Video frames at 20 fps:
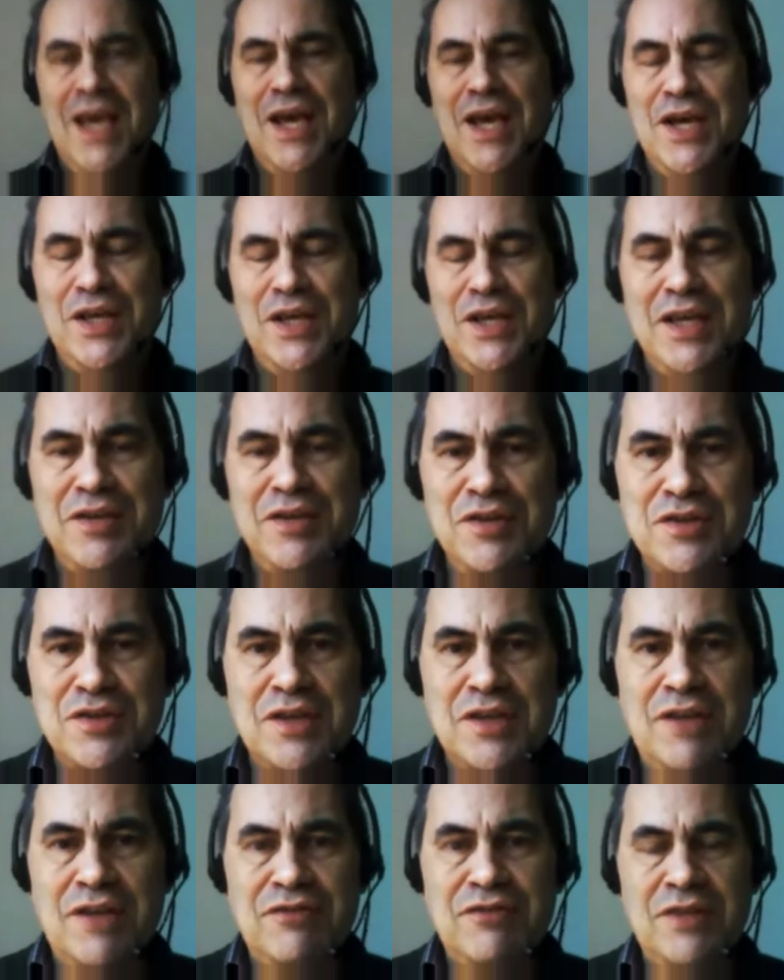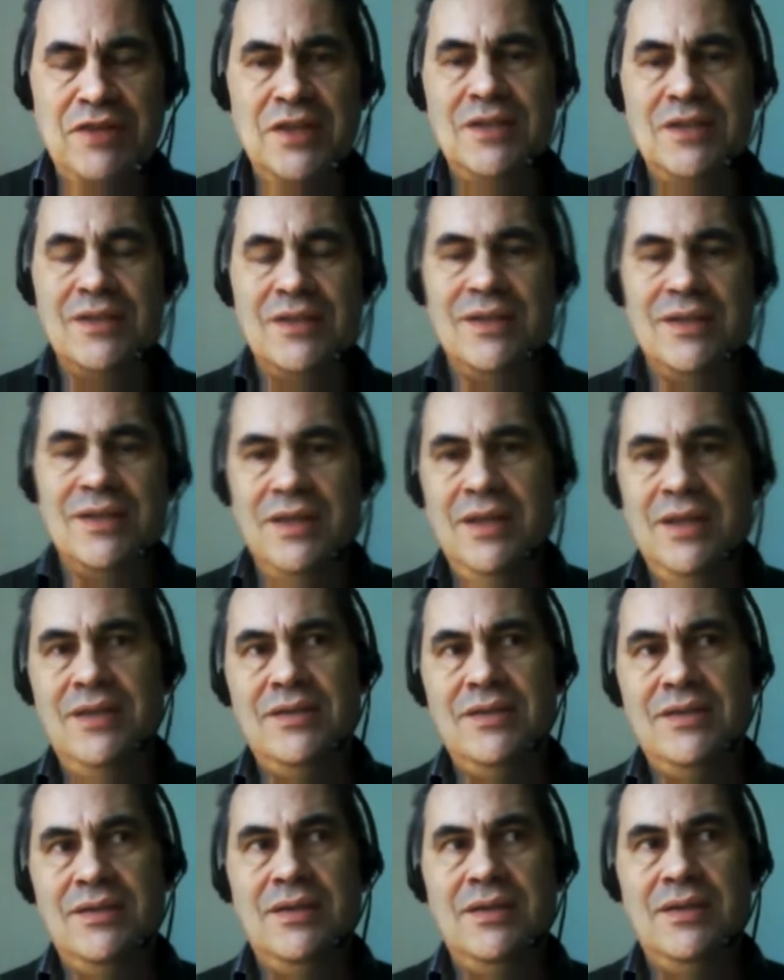Getting stuffed is
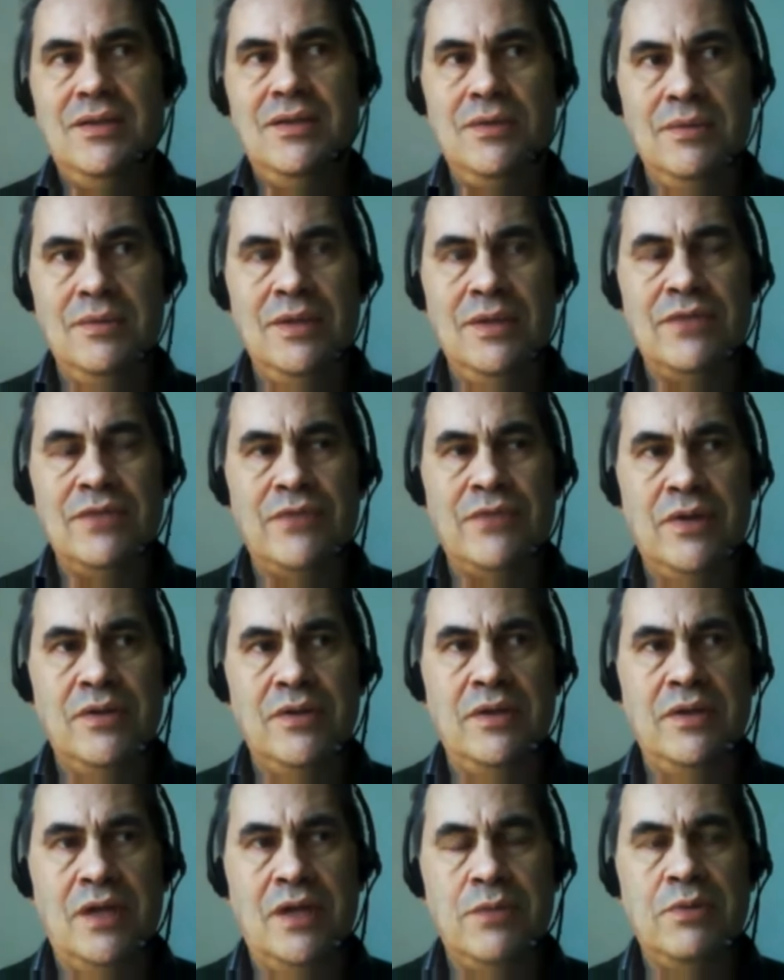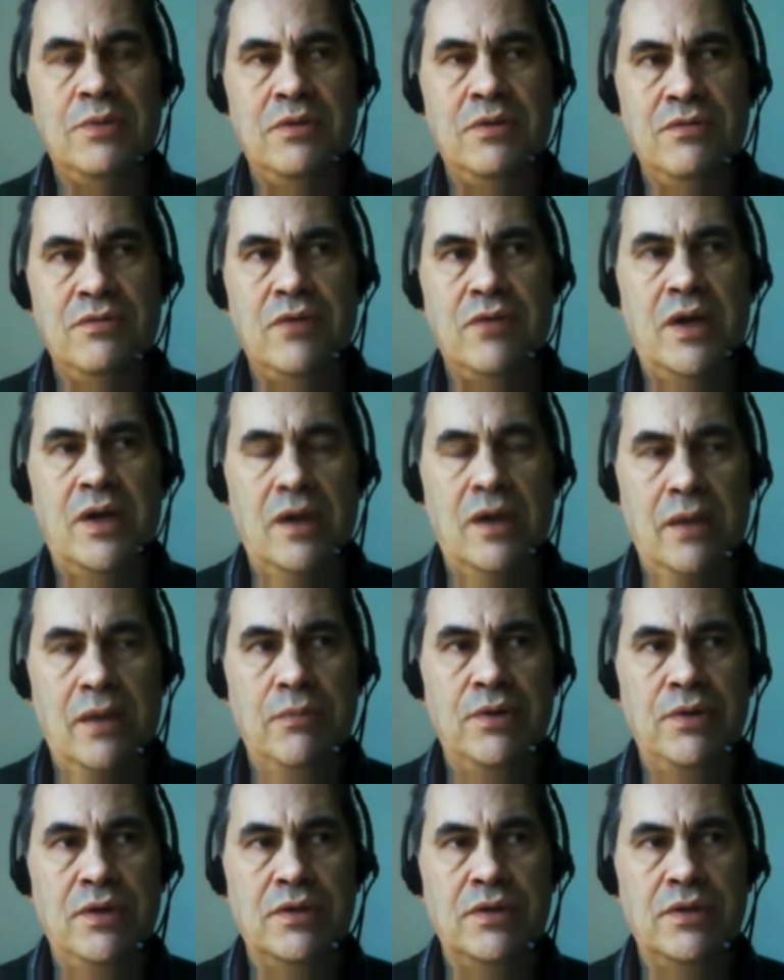is cool as far as it gets, but it's a very
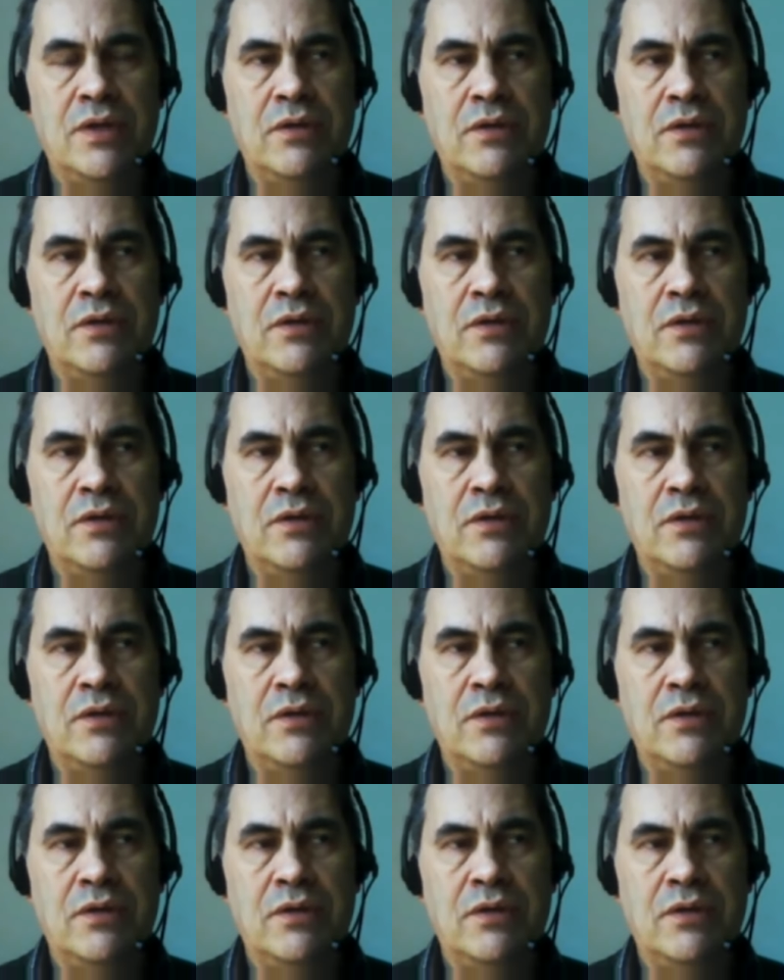limiting set of